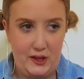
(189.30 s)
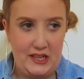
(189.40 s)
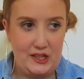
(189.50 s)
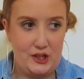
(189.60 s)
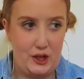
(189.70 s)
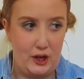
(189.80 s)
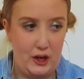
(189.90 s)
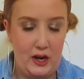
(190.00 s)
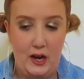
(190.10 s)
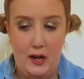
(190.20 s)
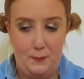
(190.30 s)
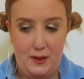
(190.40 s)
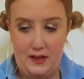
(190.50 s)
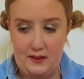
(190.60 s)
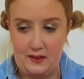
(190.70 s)
I'm going to
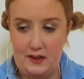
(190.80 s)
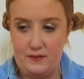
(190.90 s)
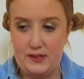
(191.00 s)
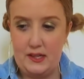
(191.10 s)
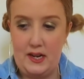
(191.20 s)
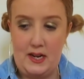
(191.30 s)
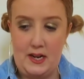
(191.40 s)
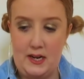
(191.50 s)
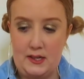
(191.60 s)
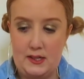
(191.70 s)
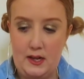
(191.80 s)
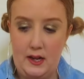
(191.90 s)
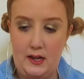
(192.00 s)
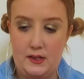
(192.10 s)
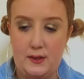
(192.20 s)
apply the gloves, and
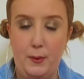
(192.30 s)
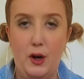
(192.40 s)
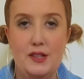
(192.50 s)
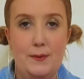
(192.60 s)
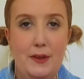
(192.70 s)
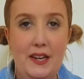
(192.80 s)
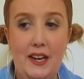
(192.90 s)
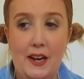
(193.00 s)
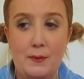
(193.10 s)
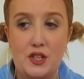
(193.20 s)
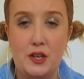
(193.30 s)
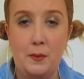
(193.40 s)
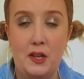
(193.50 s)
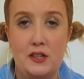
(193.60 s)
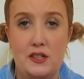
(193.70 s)
supposedly I'm
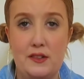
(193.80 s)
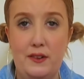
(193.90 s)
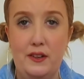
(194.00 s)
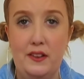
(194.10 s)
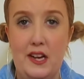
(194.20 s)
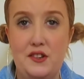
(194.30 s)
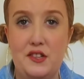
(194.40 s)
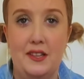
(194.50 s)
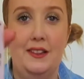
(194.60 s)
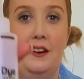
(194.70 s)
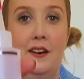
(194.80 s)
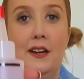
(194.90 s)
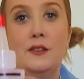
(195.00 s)
assuming you just fill that to the line